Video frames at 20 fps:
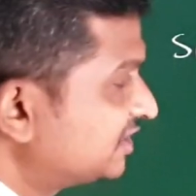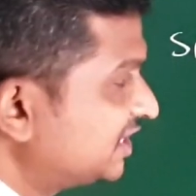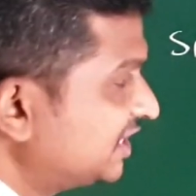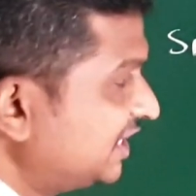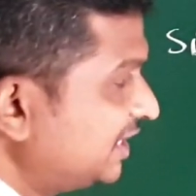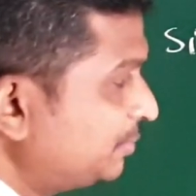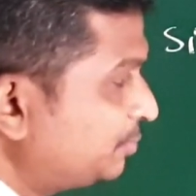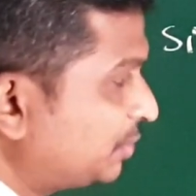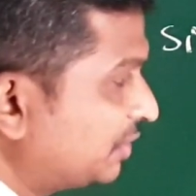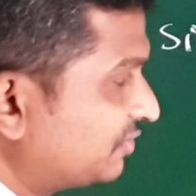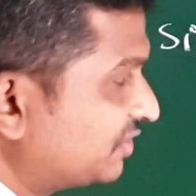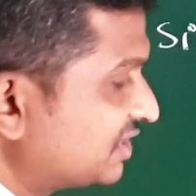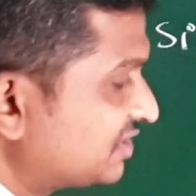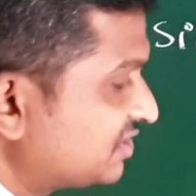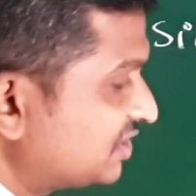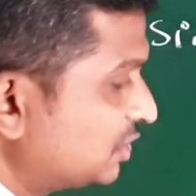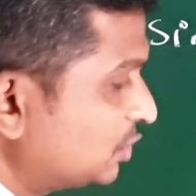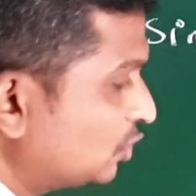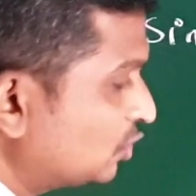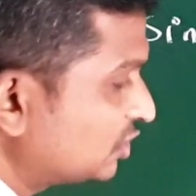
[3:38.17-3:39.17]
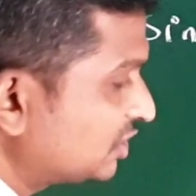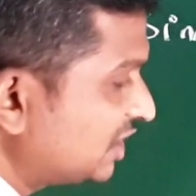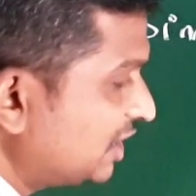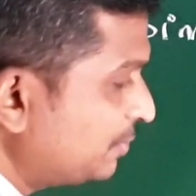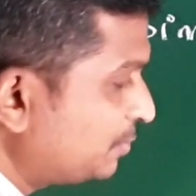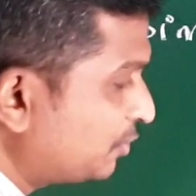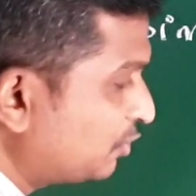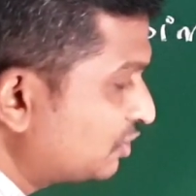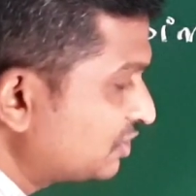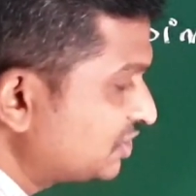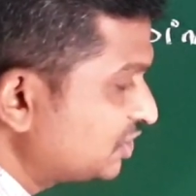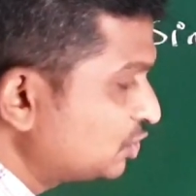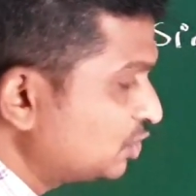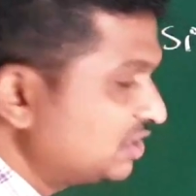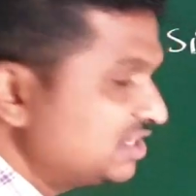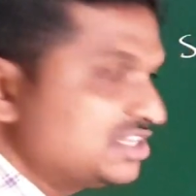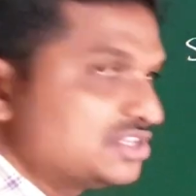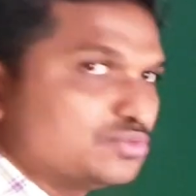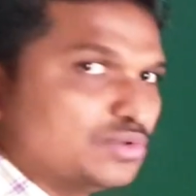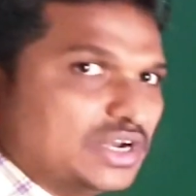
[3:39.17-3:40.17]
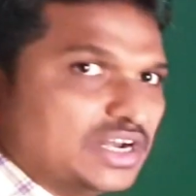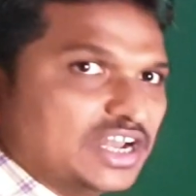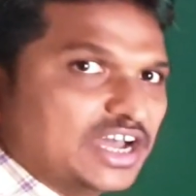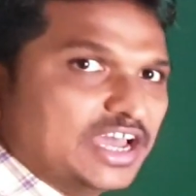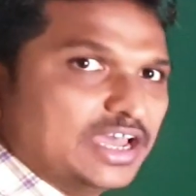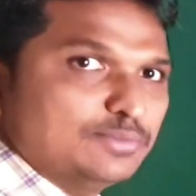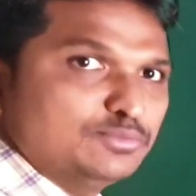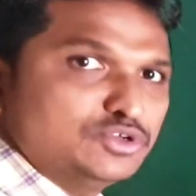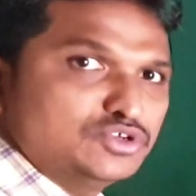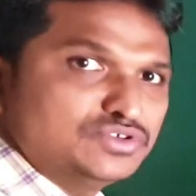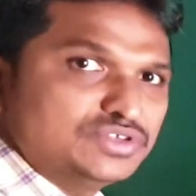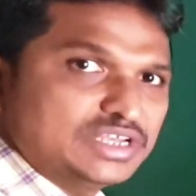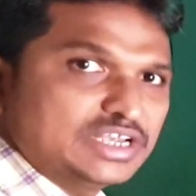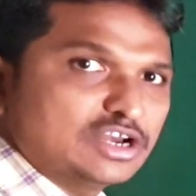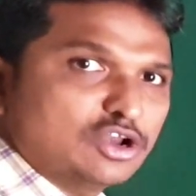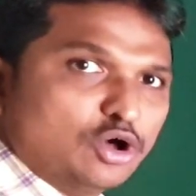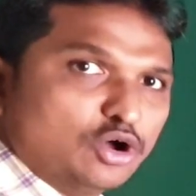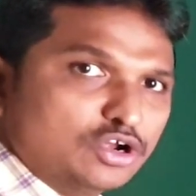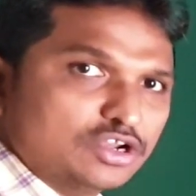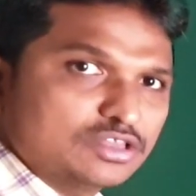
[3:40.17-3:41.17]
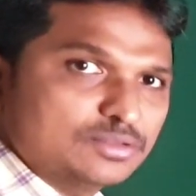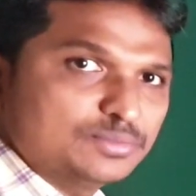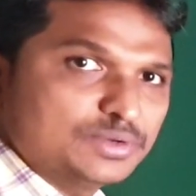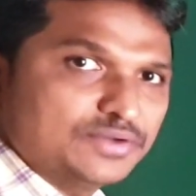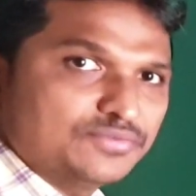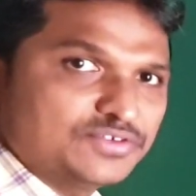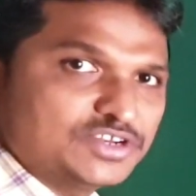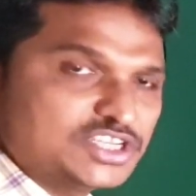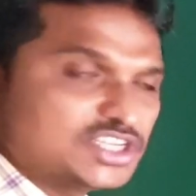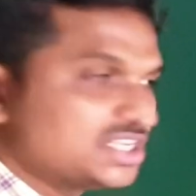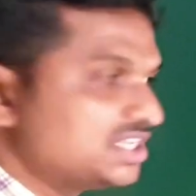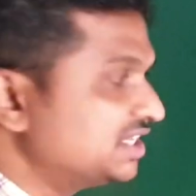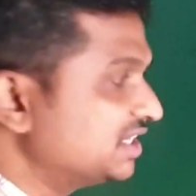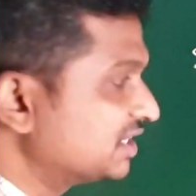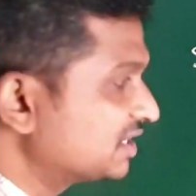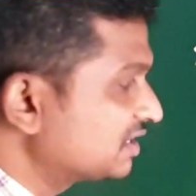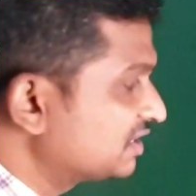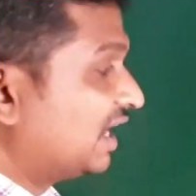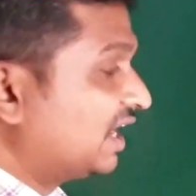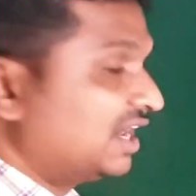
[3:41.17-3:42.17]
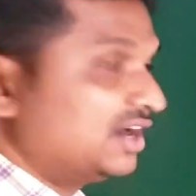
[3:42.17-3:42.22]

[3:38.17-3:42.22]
3 power 0. 3 power 0 is 1. I am using logarithm definition here.